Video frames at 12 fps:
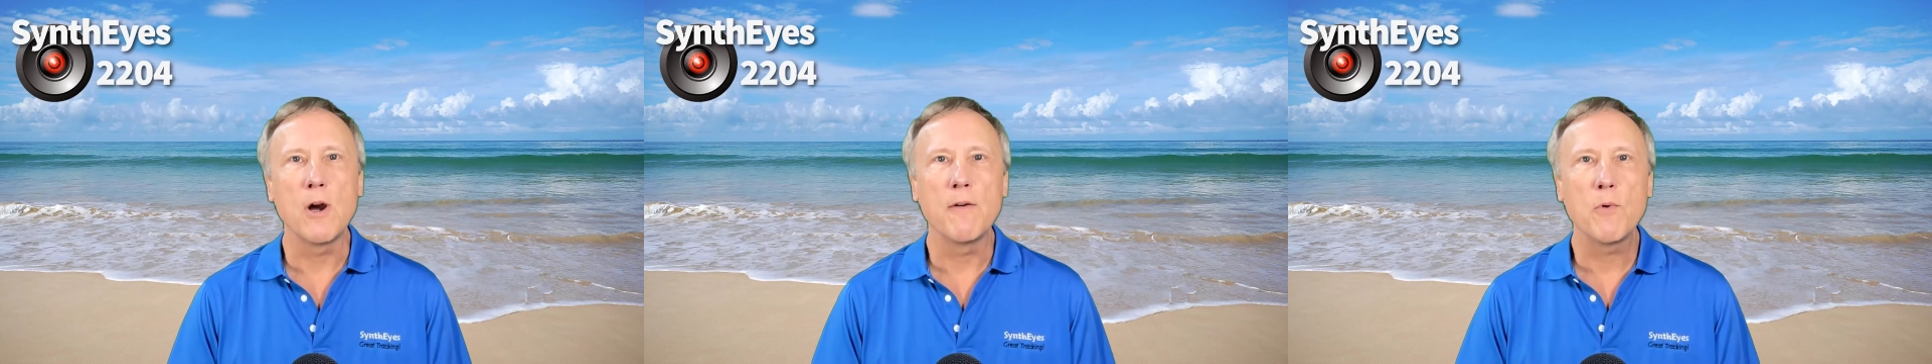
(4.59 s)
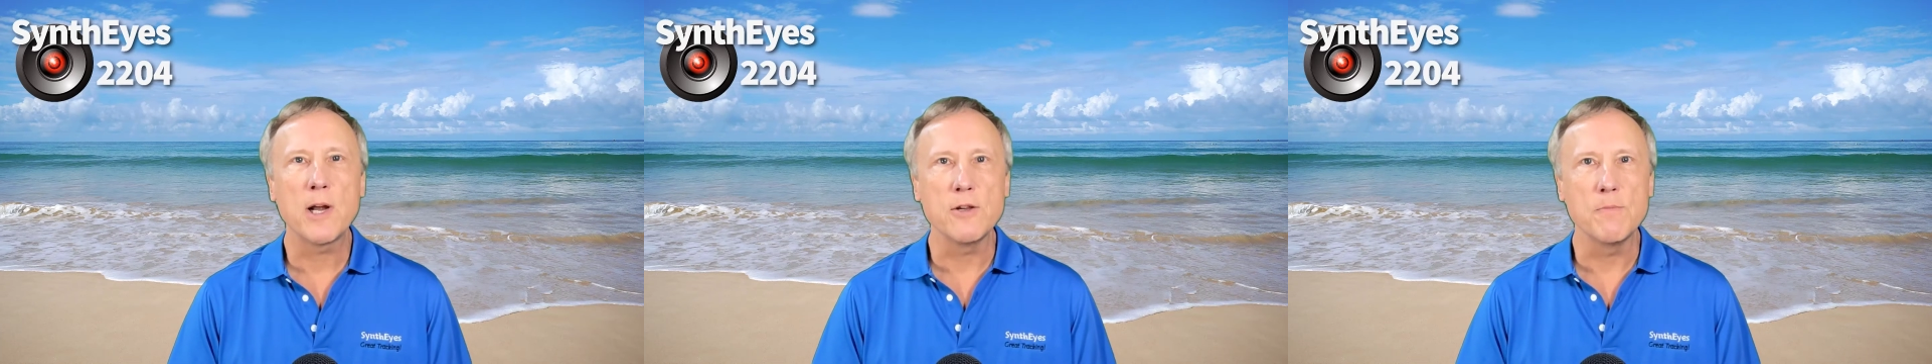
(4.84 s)
of
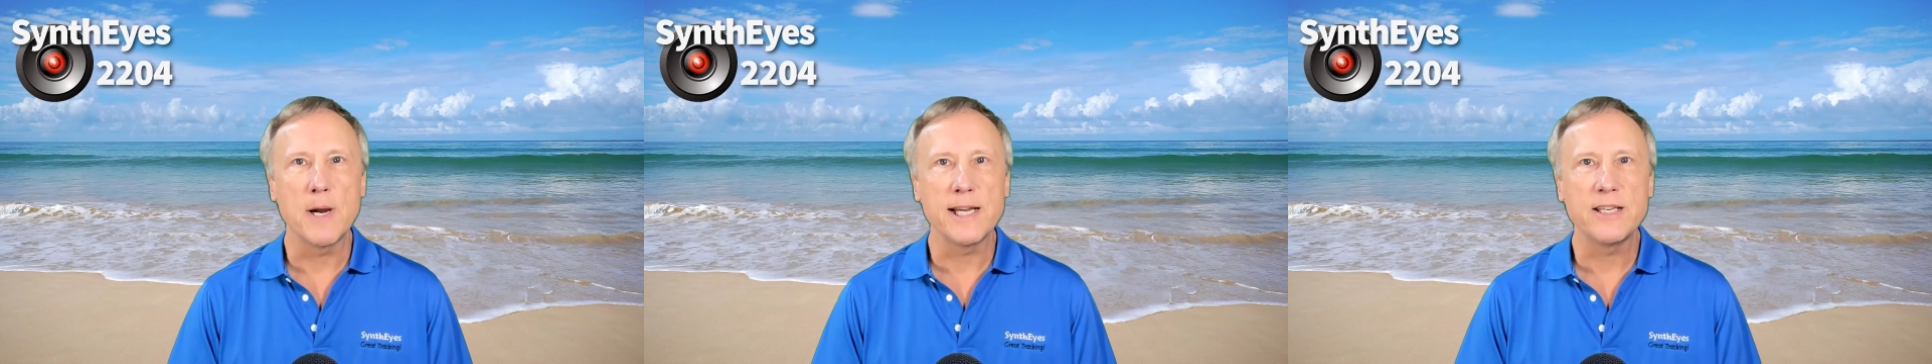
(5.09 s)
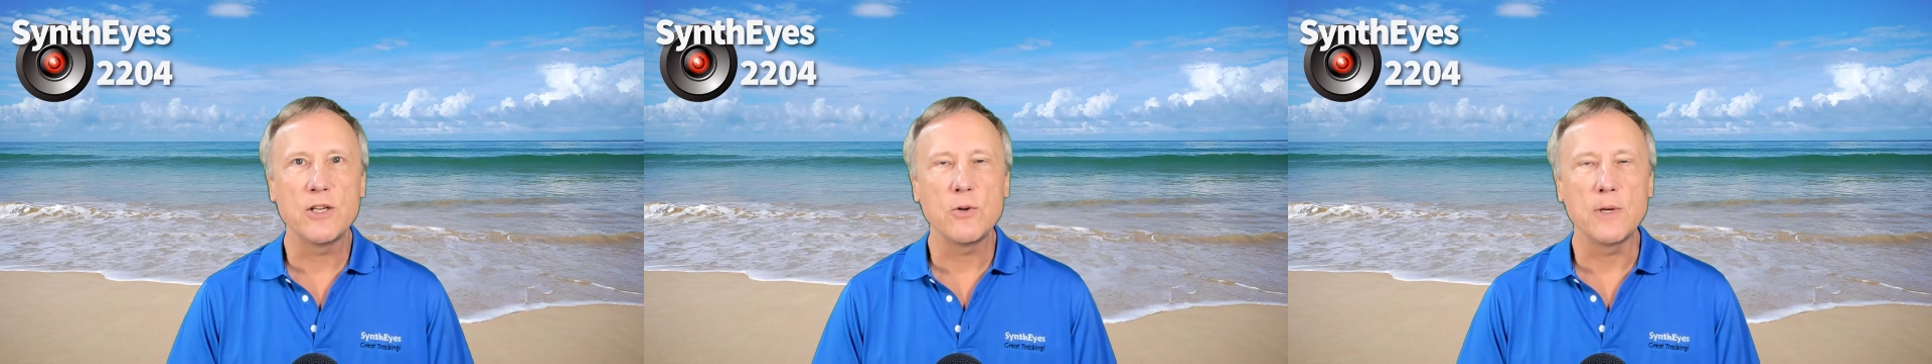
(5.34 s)
what you
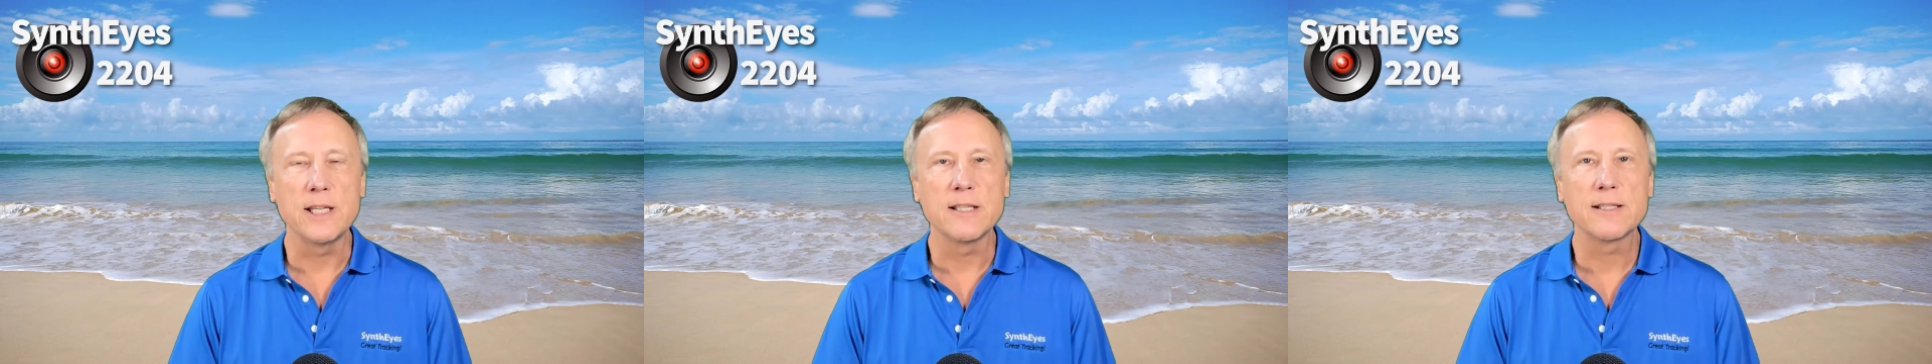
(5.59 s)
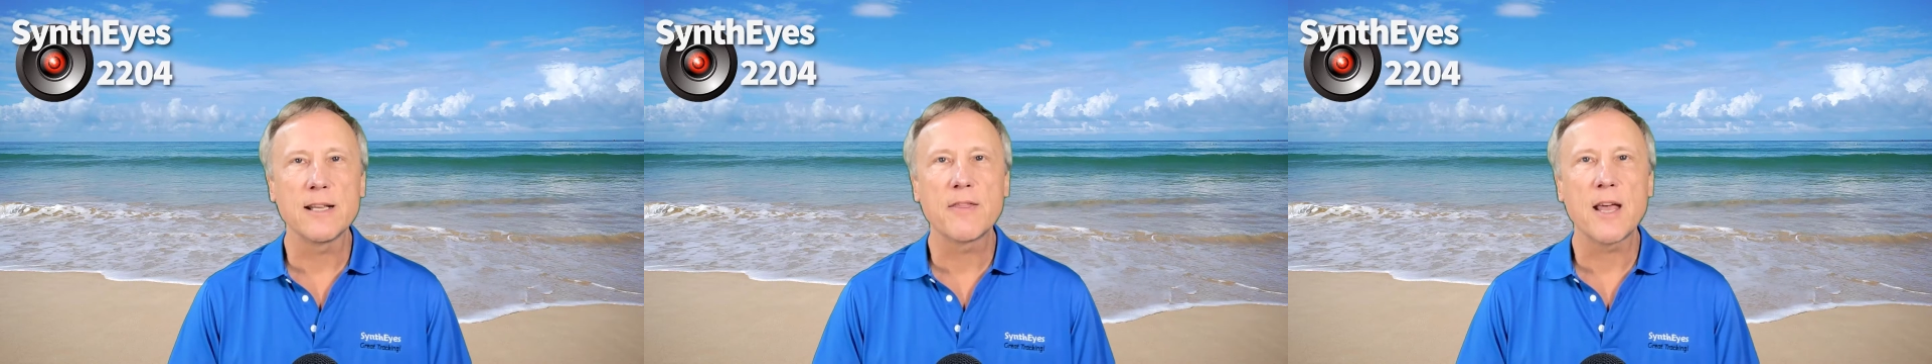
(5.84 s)
might do in
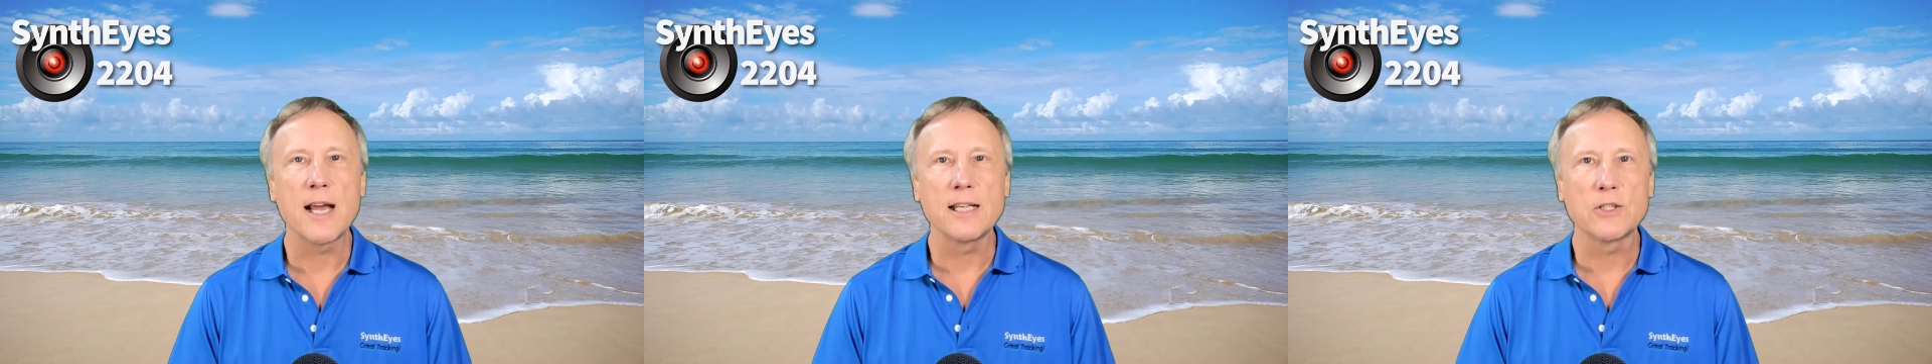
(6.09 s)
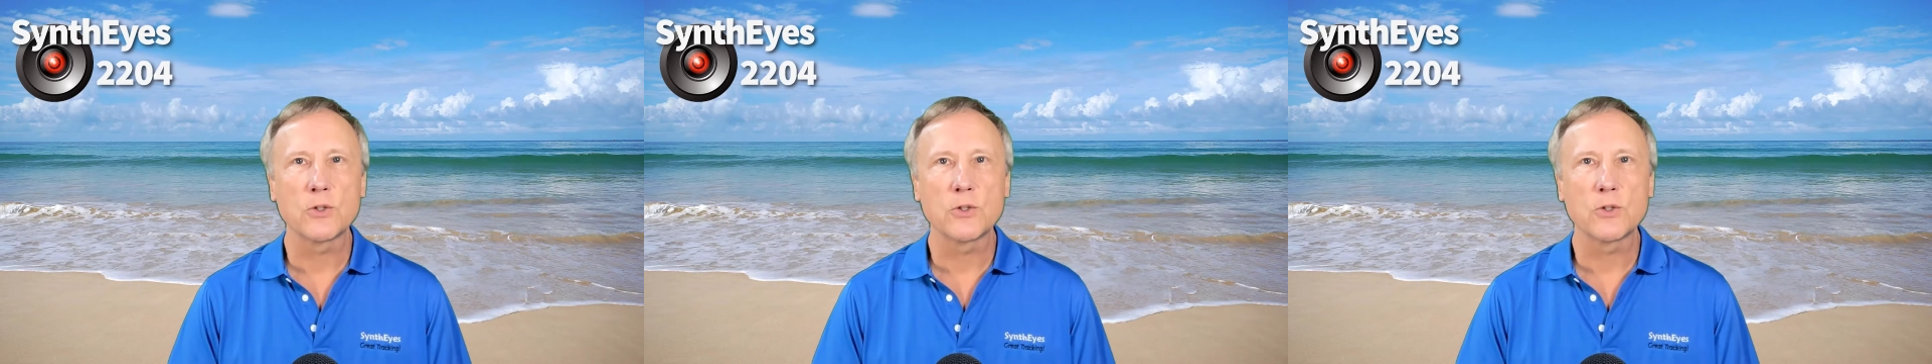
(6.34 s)
SynthEyes